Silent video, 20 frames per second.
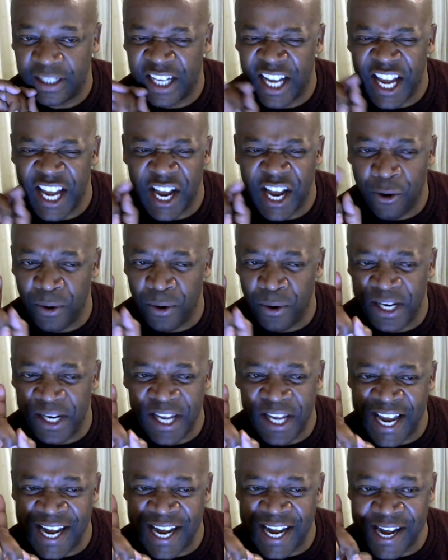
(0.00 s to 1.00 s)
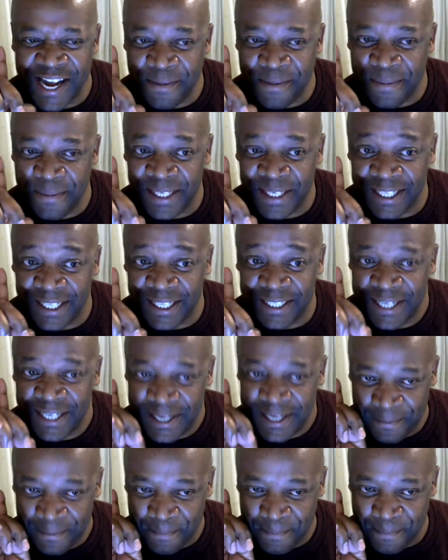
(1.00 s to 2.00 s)
Only a limited
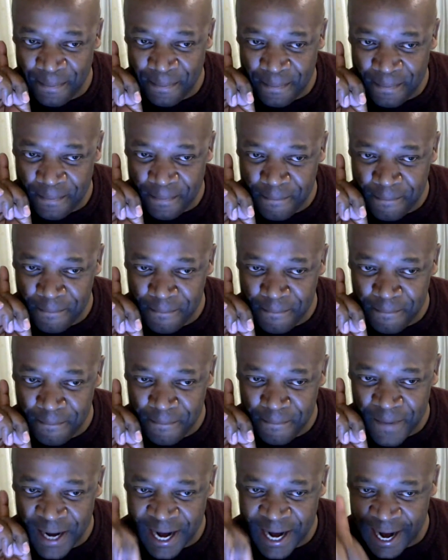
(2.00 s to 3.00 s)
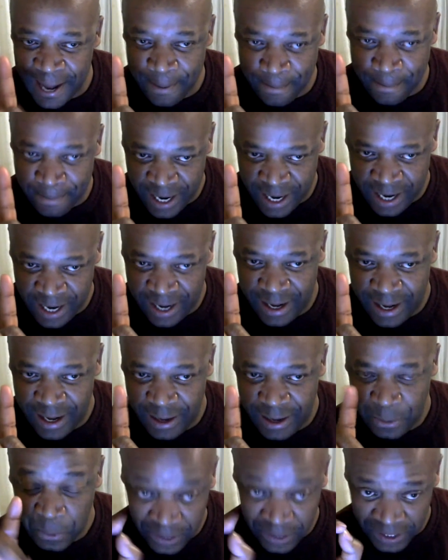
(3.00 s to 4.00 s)
number
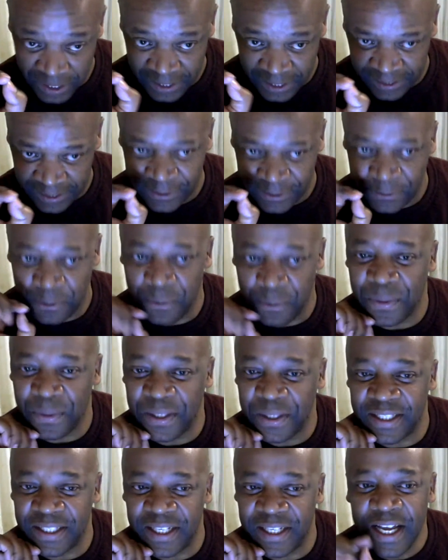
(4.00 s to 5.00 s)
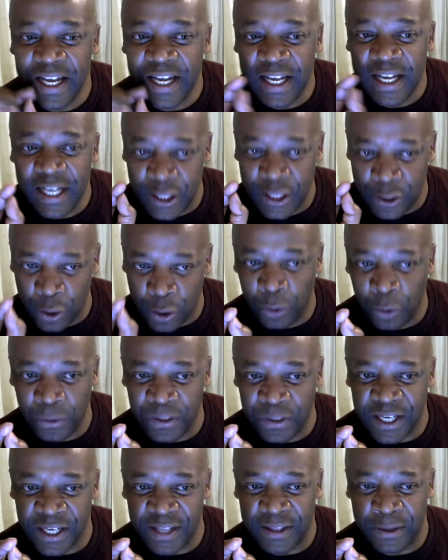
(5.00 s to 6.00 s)
within this community. Those
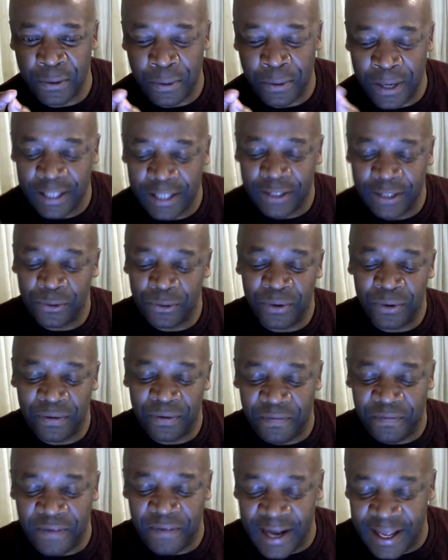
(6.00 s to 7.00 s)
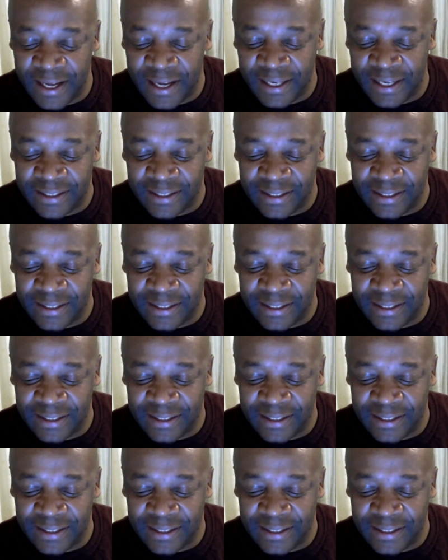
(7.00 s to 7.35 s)
are the ones who have led